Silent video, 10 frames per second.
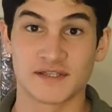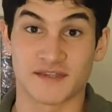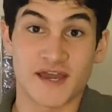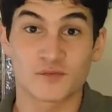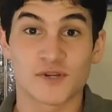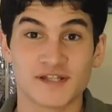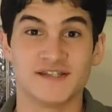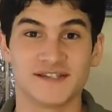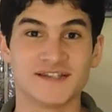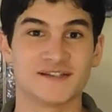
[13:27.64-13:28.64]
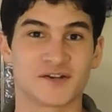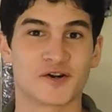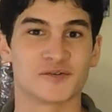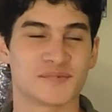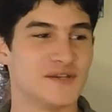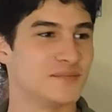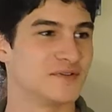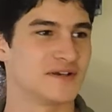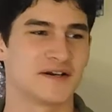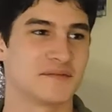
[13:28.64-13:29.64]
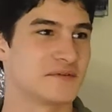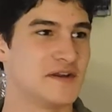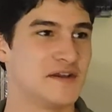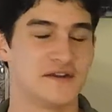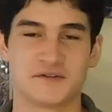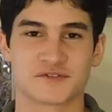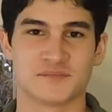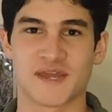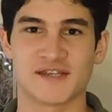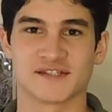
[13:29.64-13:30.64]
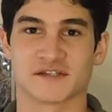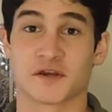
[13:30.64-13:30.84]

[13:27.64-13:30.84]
that really did hurt people. It was amazing.